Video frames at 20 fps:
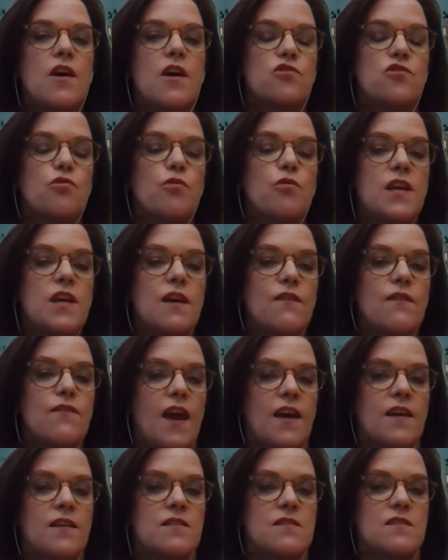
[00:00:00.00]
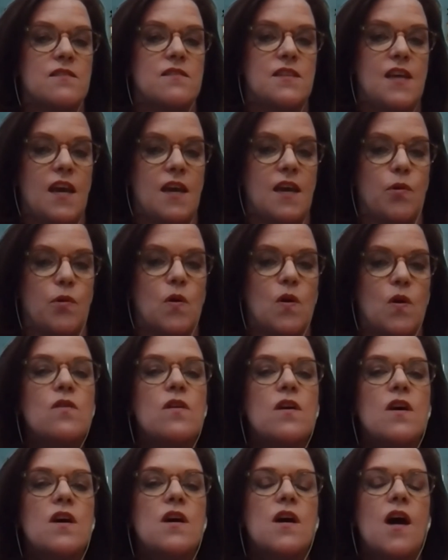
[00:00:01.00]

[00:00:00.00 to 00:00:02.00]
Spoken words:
Treaty of Ghent table.